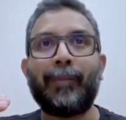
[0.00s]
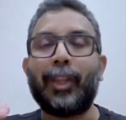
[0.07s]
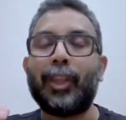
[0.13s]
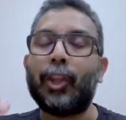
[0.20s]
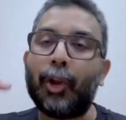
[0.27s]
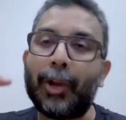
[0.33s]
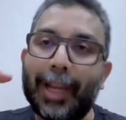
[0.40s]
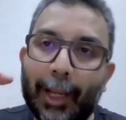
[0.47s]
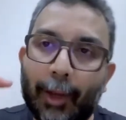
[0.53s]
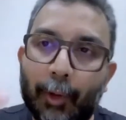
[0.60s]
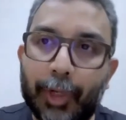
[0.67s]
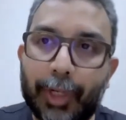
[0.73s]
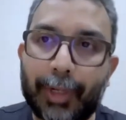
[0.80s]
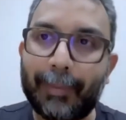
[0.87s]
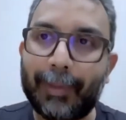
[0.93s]

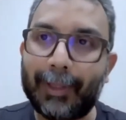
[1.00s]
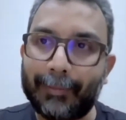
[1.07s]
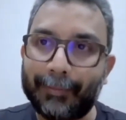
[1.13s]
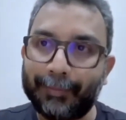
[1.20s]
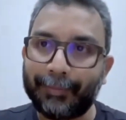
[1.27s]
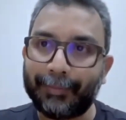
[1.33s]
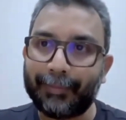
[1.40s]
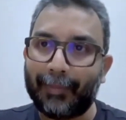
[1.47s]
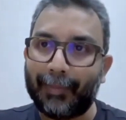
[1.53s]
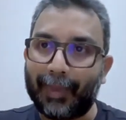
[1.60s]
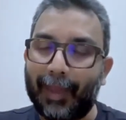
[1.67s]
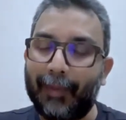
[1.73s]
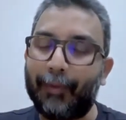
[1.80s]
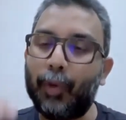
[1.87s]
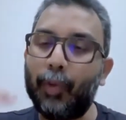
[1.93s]
non-negotiable.
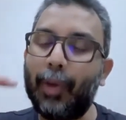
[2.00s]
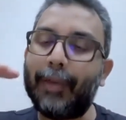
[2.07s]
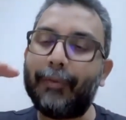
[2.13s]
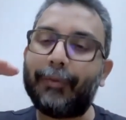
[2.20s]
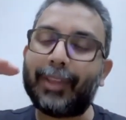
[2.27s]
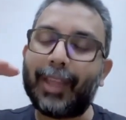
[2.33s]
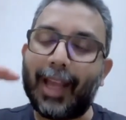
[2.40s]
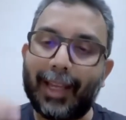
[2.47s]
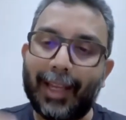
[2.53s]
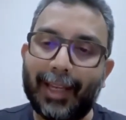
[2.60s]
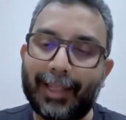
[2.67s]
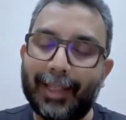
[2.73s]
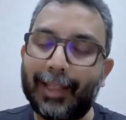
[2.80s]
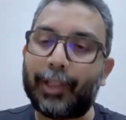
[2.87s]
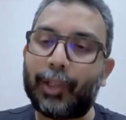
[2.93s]
If you have
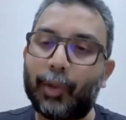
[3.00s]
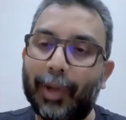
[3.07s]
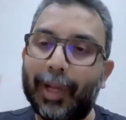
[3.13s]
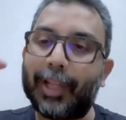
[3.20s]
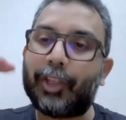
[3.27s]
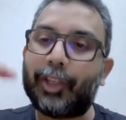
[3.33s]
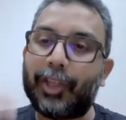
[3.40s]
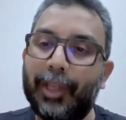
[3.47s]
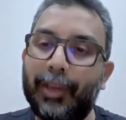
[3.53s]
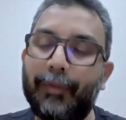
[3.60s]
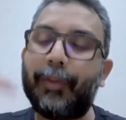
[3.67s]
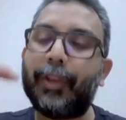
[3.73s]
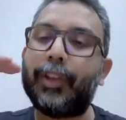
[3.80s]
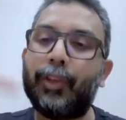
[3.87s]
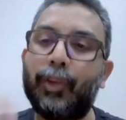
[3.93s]
targeted to
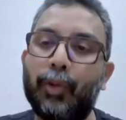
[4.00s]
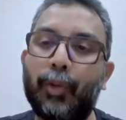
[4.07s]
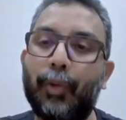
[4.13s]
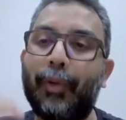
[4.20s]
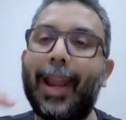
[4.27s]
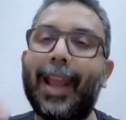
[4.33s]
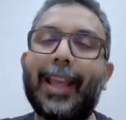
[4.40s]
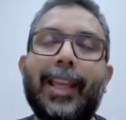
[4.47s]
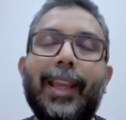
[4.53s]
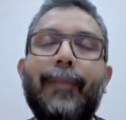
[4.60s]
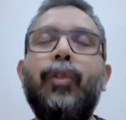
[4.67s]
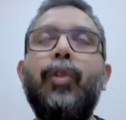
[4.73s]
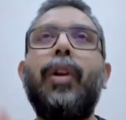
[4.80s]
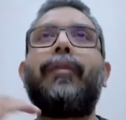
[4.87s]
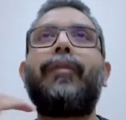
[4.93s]
achieve a new rank, if
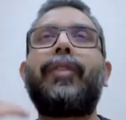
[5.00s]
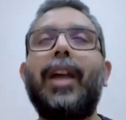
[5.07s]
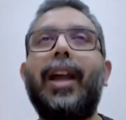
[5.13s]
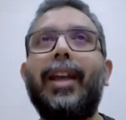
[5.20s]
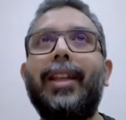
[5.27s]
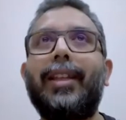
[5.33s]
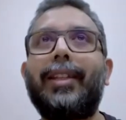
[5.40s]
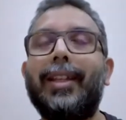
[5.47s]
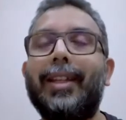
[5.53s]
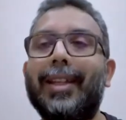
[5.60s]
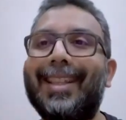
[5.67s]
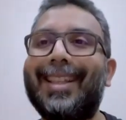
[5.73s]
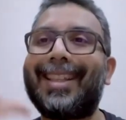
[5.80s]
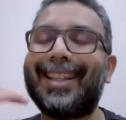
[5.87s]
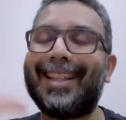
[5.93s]
you have targeted
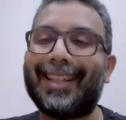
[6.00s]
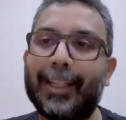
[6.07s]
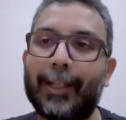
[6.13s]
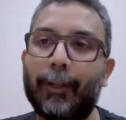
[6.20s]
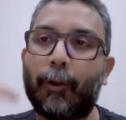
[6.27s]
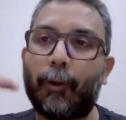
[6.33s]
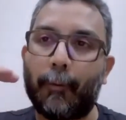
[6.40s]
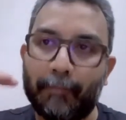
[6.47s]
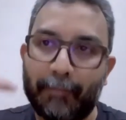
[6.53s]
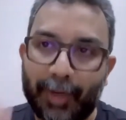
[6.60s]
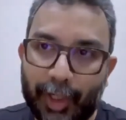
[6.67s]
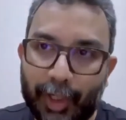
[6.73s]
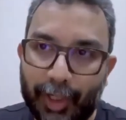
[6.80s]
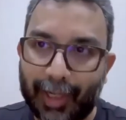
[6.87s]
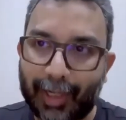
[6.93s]
a certain
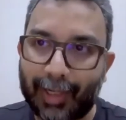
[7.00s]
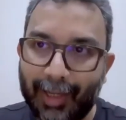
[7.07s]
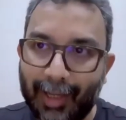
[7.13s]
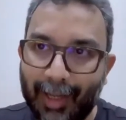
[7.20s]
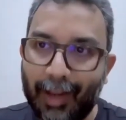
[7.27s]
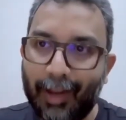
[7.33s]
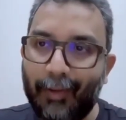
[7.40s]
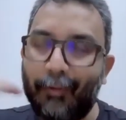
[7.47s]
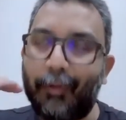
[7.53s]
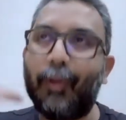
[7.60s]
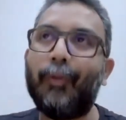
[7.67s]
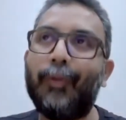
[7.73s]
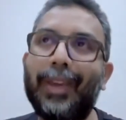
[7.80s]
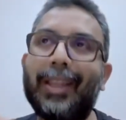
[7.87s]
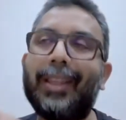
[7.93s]
commission for
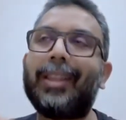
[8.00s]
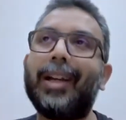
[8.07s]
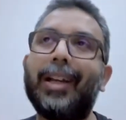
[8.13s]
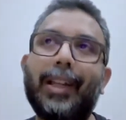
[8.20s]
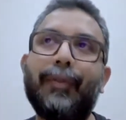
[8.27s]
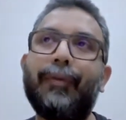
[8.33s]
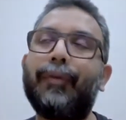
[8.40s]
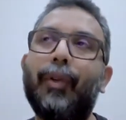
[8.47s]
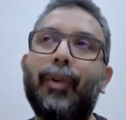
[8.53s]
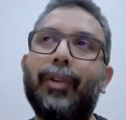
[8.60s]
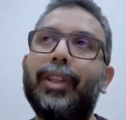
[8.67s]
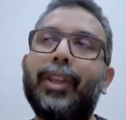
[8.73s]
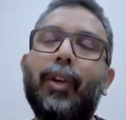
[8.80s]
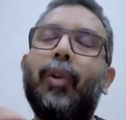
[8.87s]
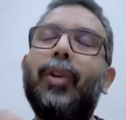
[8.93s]
week 34,
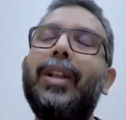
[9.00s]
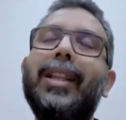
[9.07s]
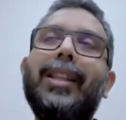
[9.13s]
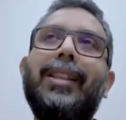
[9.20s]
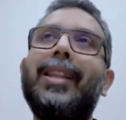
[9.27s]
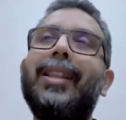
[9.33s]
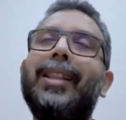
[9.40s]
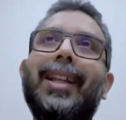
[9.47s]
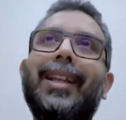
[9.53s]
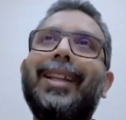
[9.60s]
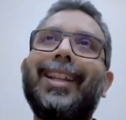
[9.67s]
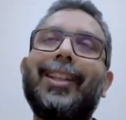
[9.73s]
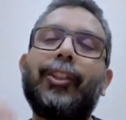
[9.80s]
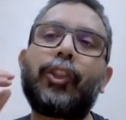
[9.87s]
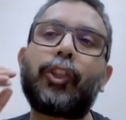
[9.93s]
the only thing that
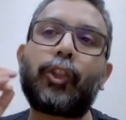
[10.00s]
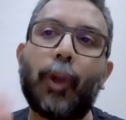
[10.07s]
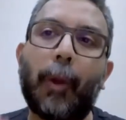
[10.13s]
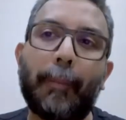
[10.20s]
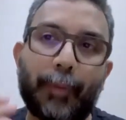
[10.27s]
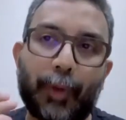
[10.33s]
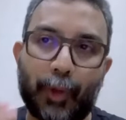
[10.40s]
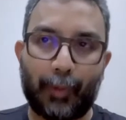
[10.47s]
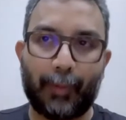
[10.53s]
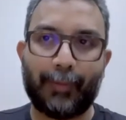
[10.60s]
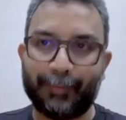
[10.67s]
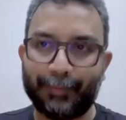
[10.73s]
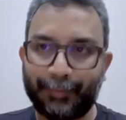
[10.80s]
can stop you